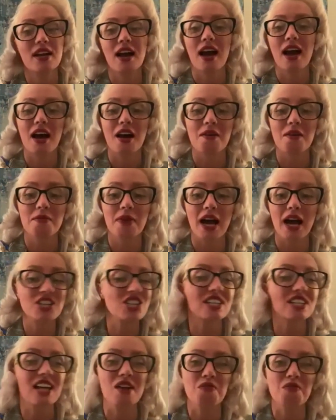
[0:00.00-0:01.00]
Yeah.
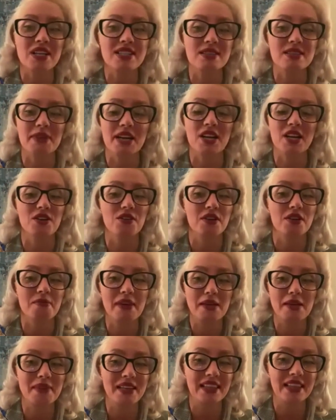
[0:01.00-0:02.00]
I want somebody who can
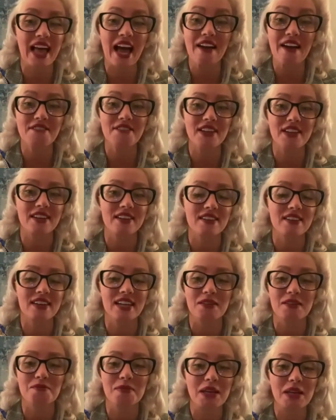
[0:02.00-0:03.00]
make me laugh and
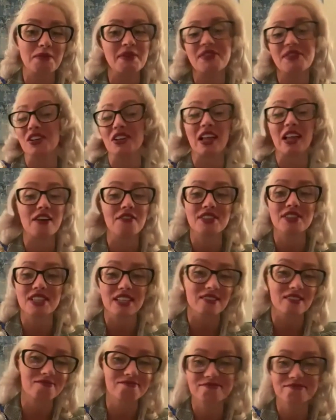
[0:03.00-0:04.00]
make me feel loved.
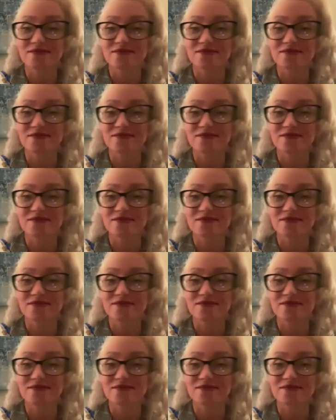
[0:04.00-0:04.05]
And,